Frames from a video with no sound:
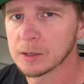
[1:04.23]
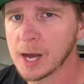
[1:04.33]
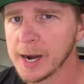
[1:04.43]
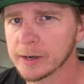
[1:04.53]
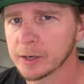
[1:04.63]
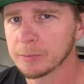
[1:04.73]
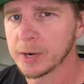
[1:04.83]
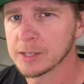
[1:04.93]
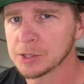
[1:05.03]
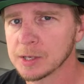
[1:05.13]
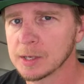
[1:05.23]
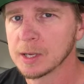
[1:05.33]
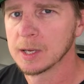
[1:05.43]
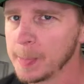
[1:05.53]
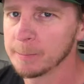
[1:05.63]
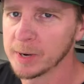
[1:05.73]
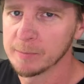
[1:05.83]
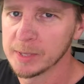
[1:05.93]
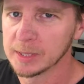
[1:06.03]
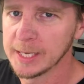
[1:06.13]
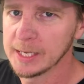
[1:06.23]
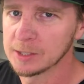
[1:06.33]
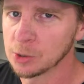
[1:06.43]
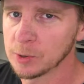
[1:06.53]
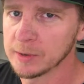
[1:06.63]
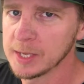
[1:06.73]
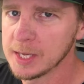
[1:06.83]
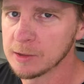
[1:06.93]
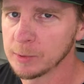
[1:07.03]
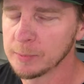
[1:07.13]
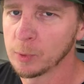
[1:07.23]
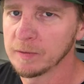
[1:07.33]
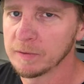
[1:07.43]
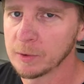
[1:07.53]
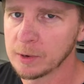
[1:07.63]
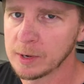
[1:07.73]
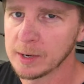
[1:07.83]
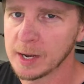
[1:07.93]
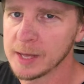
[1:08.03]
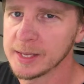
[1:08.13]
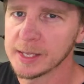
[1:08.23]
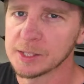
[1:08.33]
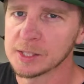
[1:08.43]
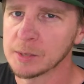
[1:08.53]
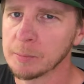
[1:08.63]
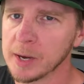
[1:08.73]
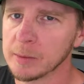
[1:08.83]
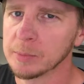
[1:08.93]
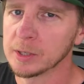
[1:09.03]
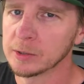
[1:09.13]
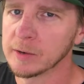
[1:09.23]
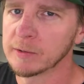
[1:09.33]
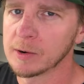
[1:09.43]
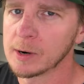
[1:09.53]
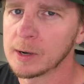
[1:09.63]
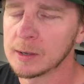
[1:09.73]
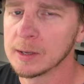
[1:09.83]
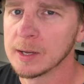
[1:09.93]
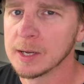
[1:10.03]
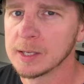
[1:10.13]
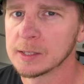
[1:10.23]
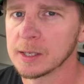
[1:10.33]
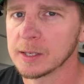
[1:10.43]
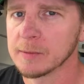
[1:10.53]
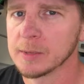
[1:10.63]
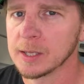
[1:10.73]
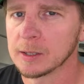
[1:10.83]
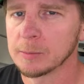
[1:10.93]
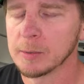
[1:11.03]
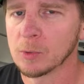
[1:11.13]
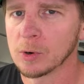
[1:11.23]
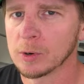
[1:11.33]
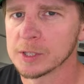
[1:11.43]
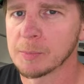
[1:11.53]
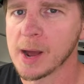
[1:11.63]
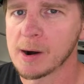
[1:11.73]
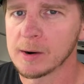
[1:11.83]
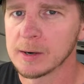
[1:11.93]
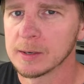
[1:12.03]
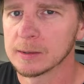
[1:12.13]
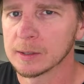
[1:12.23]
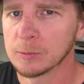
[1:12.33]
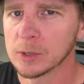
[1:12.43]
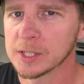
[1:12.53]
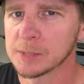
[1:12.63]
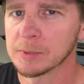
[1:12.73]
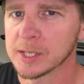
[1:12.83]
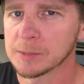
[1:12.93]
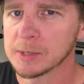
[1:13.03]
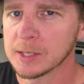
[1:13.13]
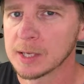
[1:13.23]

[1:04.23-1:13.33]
higher compression. But I've been leaning toward the 3.4. I think it's just a better build overall. It's gonna give me a little bit more horsepower, a little more displacement.